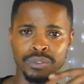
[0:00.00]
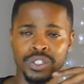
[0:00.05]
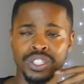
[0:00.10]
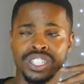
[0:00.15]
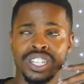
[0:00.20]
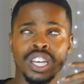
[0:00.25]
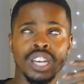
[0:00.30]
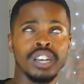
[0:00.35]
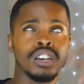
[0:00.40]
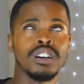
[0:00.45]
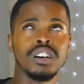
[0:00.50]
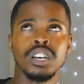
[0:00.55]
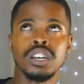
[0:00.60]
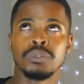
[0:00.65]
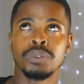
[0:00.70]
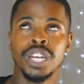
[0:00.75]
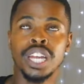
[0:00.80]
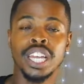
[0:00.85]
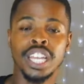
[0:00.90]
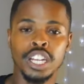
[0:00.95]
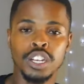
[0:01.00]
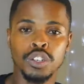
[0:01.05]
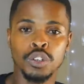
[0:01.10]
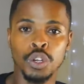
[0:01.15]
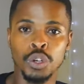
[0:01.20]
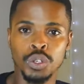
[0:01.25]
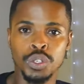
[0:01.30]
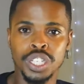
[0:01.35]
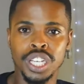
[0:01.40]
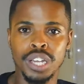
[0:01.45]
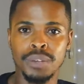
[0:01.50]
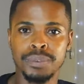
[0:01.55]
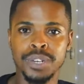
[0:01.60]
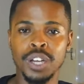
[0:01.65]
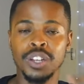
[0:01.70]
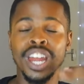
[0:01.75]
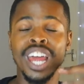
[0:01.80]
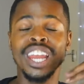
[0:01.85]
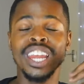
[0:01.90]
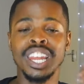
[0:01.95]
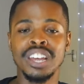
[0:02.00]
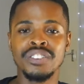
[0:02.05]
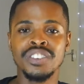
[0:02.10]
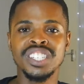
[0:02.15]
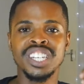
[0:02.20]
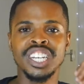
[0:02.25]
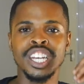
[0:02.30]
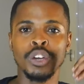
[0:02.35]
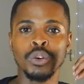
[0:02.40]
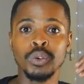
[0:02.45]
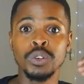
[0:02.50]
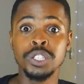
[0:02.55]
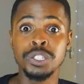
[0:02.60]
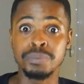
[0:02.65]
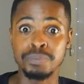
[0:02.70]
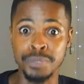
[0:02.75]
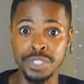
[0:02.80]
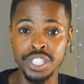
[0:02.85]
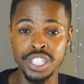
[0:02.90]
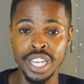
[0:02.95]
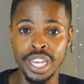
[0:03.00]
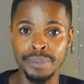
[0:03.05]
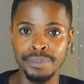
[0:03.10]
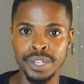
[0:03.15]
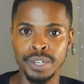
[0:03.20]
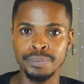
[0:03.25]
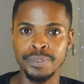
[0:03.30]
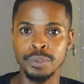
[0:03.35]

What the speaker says: Because oh, when I go to Cape Town, I love it and I always miss Cape Town.